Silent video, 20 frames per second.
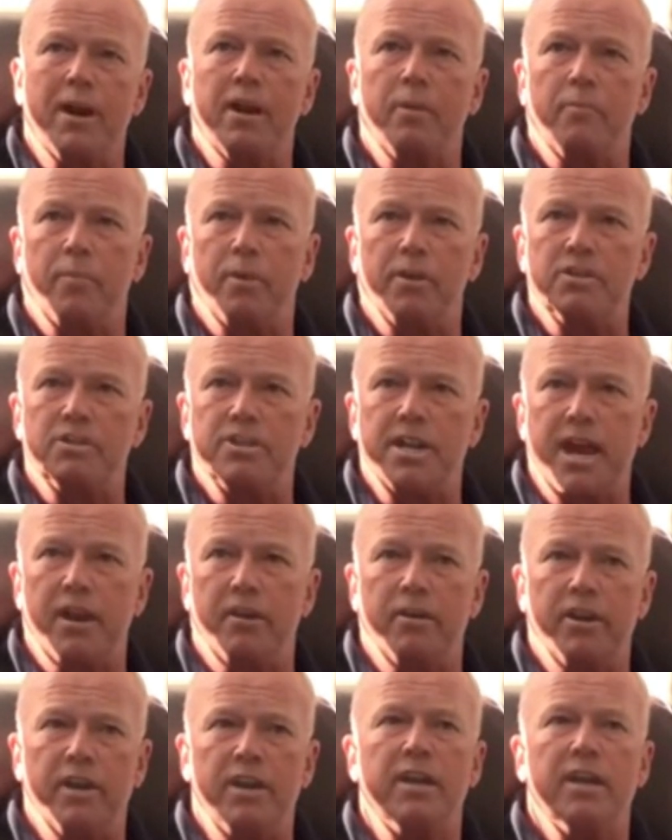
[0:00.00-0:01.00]
back up on
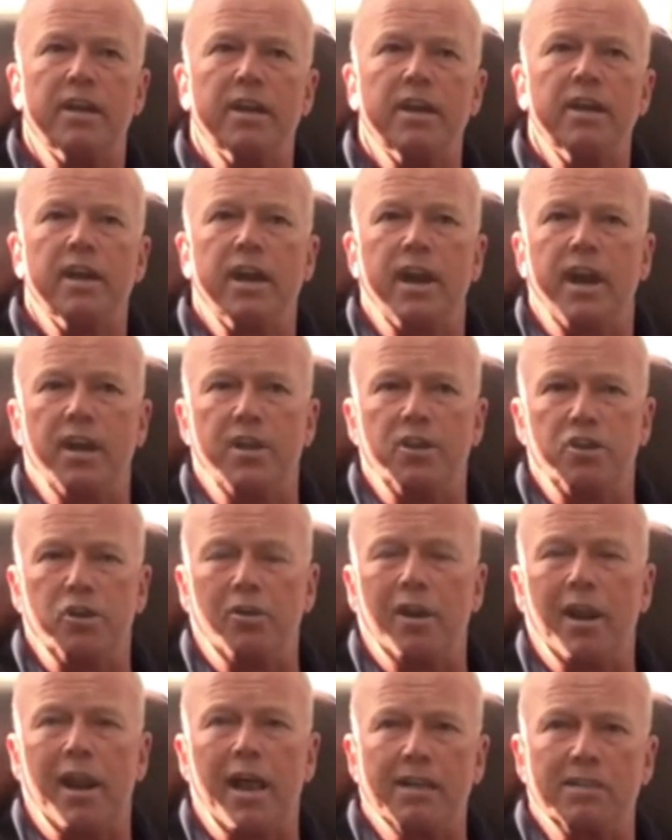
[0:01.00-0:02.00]
Saturday and
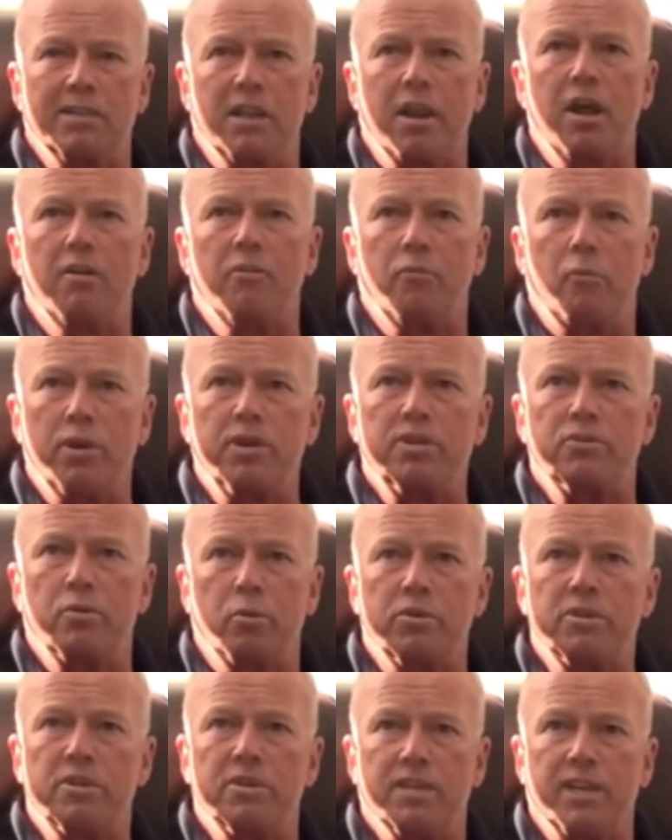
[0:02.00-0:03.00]
utilize a lot of
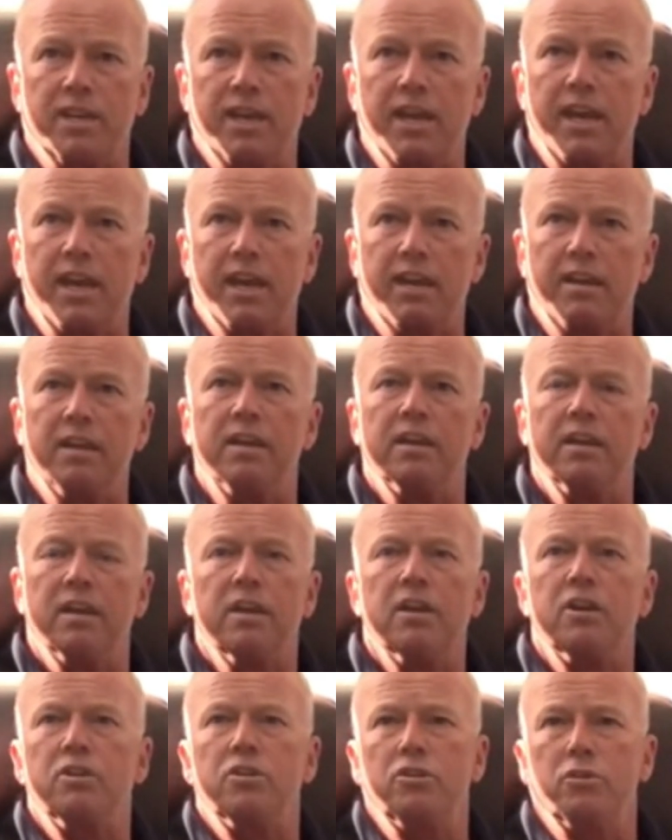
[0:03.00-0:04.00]
resources again
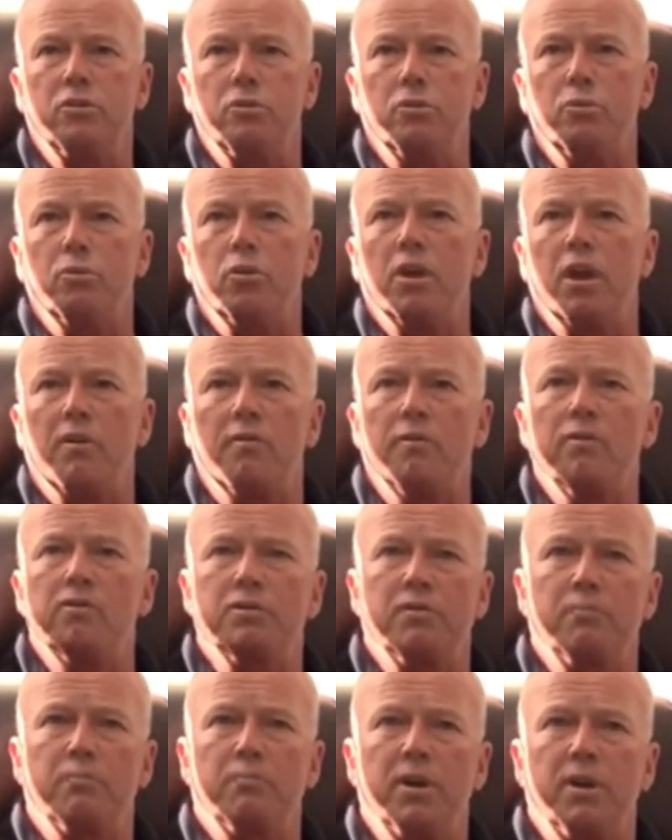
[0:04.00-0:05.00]
to cover
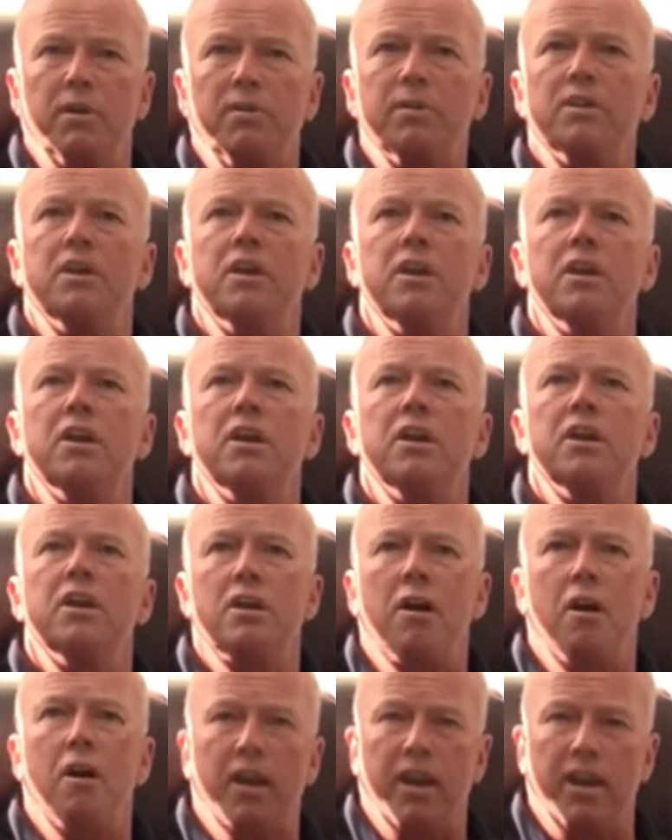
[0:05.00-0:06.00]
some
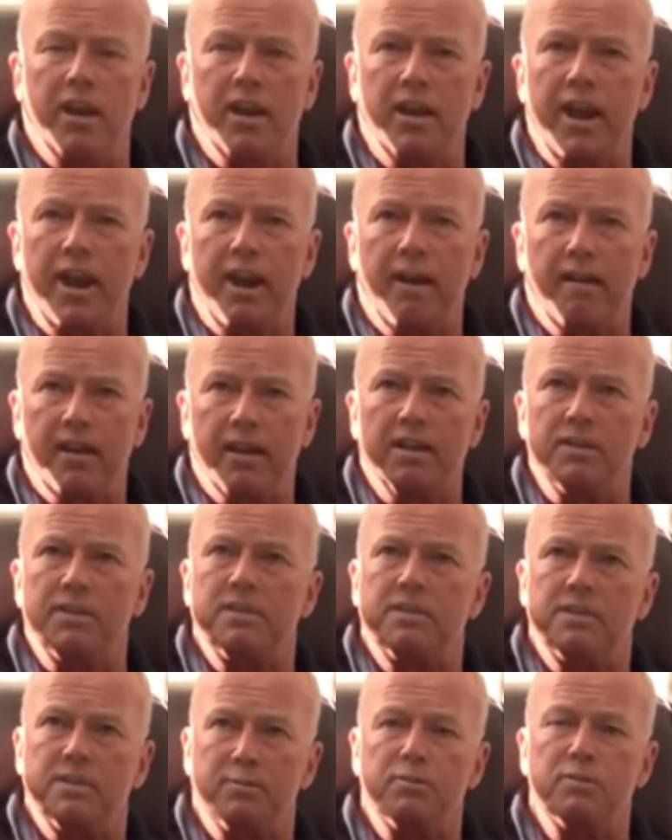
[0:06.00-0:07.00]
targeted areas,
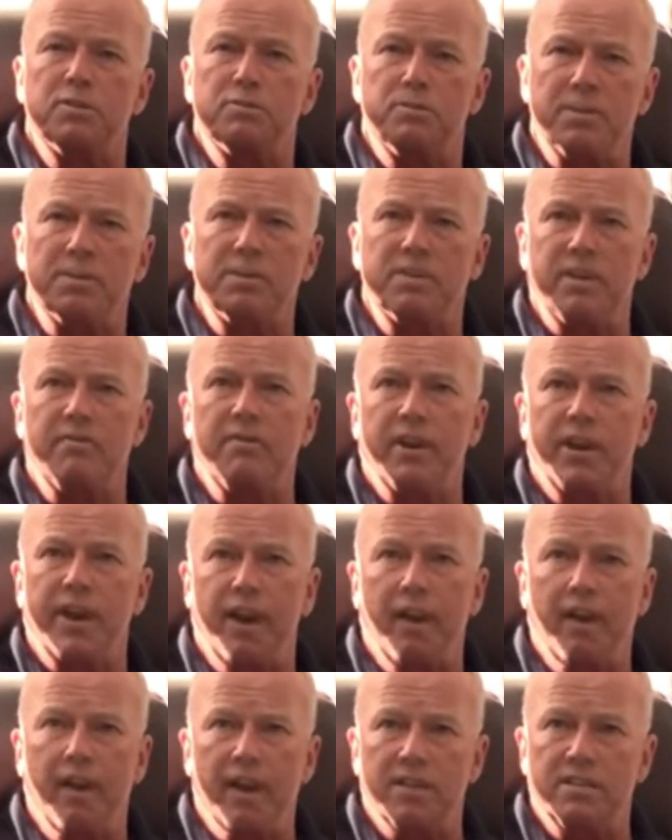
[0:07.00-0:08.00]
some
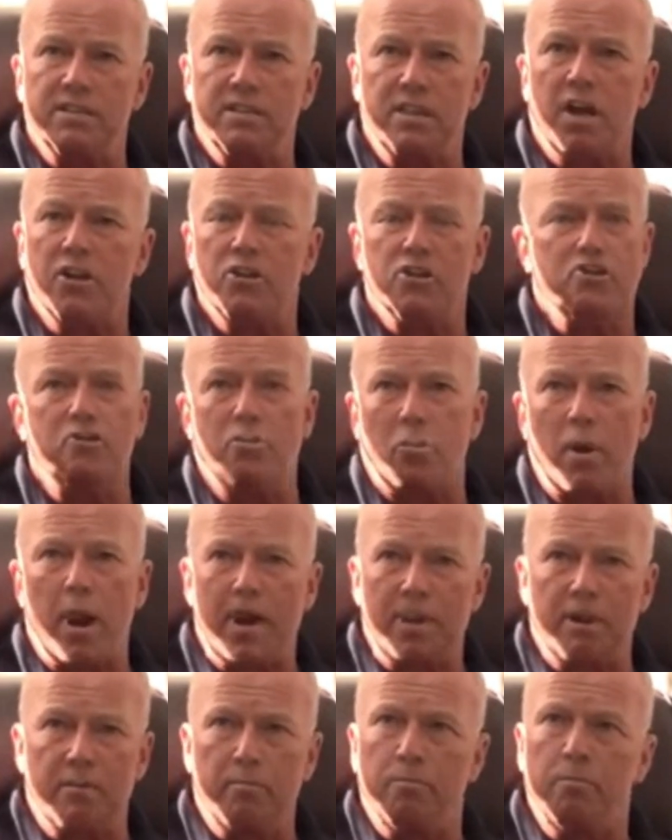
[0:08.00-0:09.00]
specific areas, not just
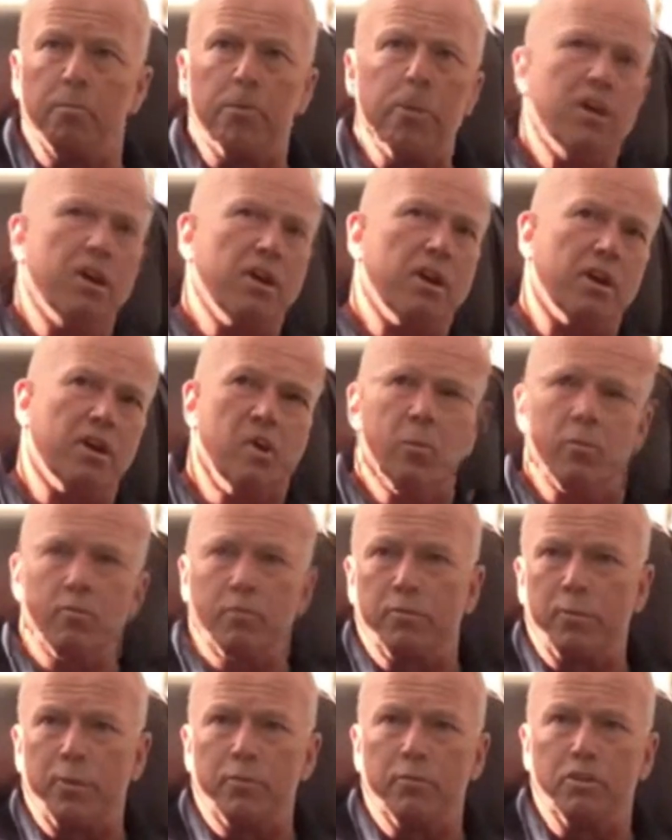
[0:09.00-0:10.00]
random going
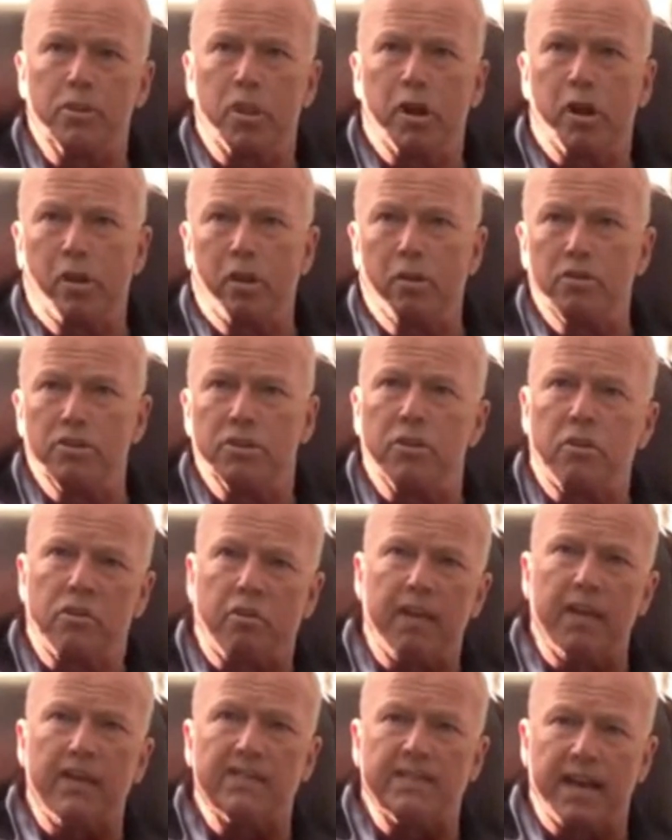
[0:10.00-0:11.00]
through people's yards and
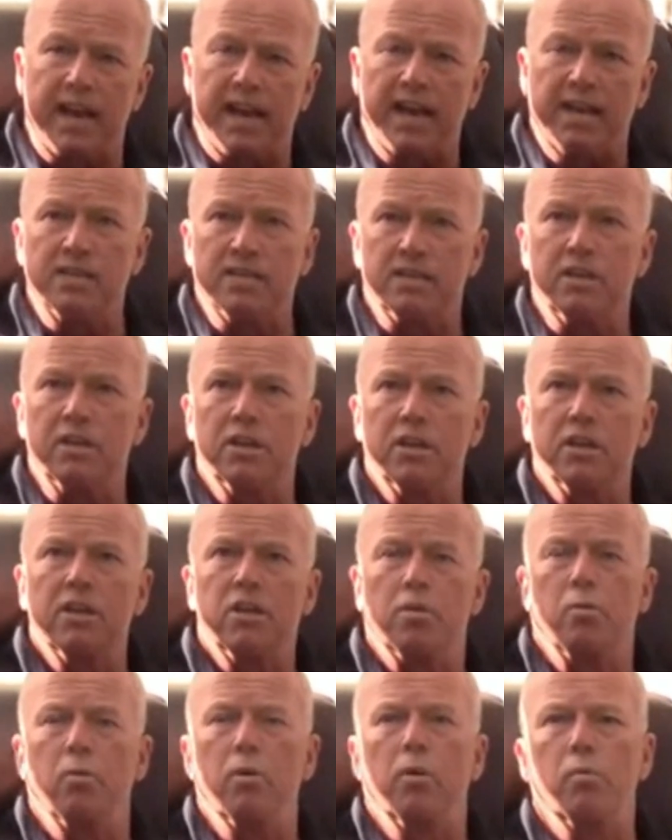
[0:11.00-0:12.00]
creek sides, and
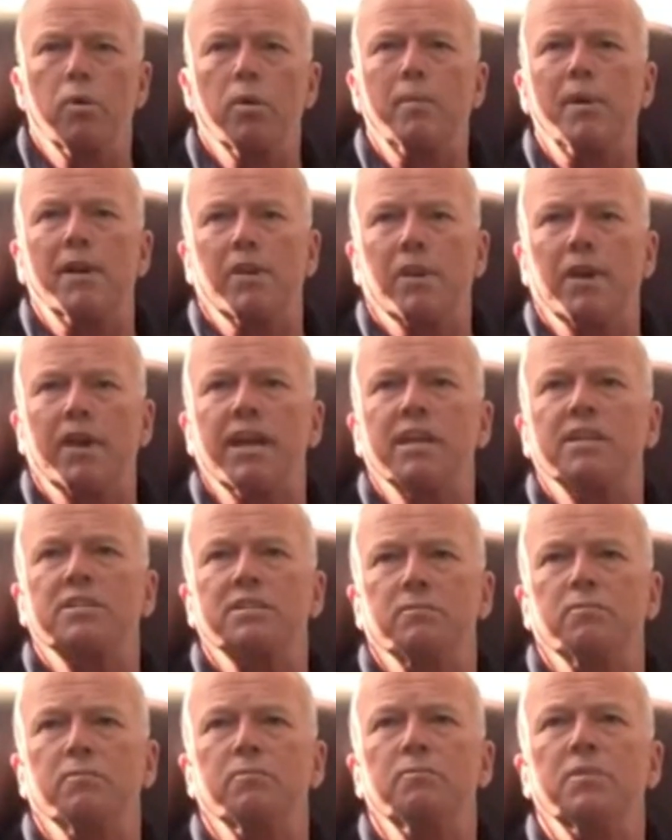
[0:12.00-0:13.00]
we'll be looking at
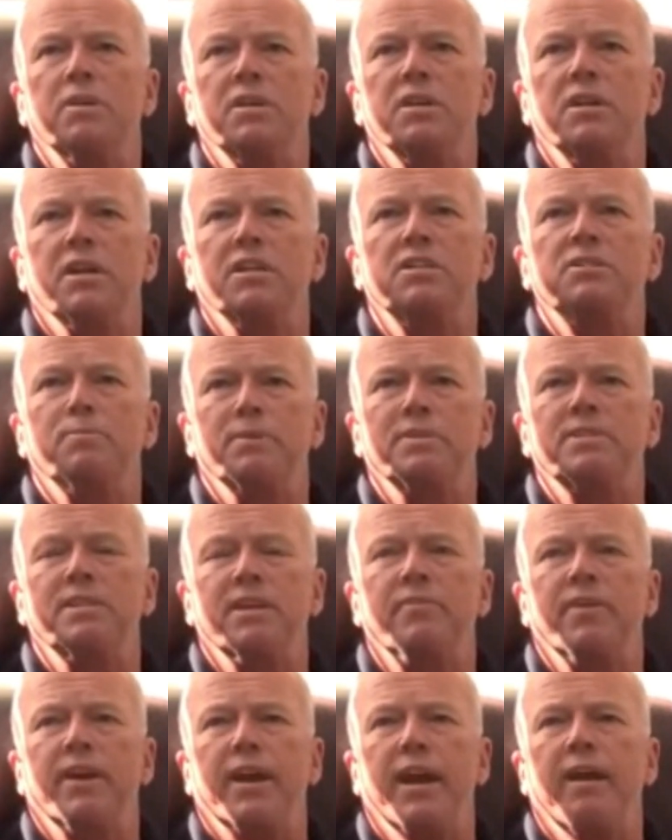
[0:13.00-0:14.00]
some
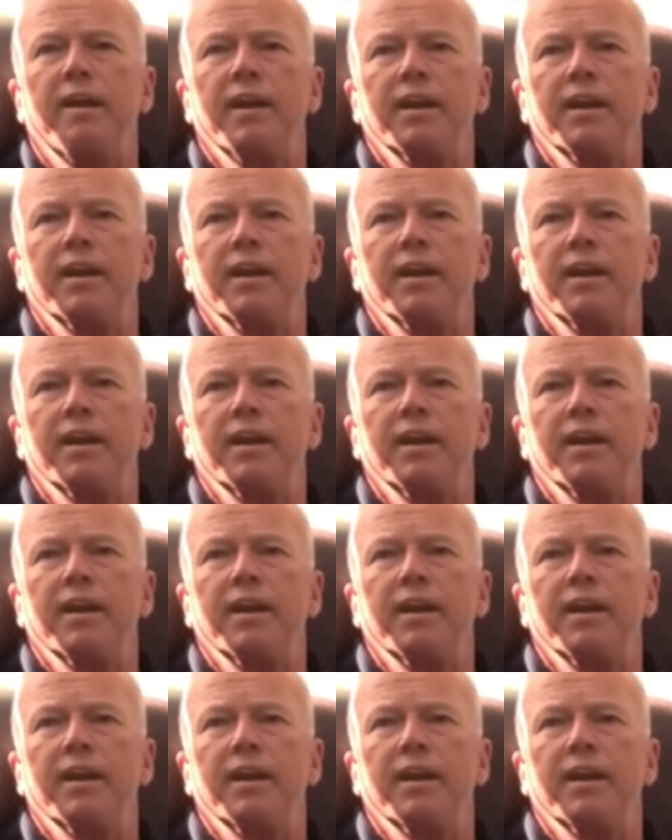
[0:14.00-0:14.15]
specific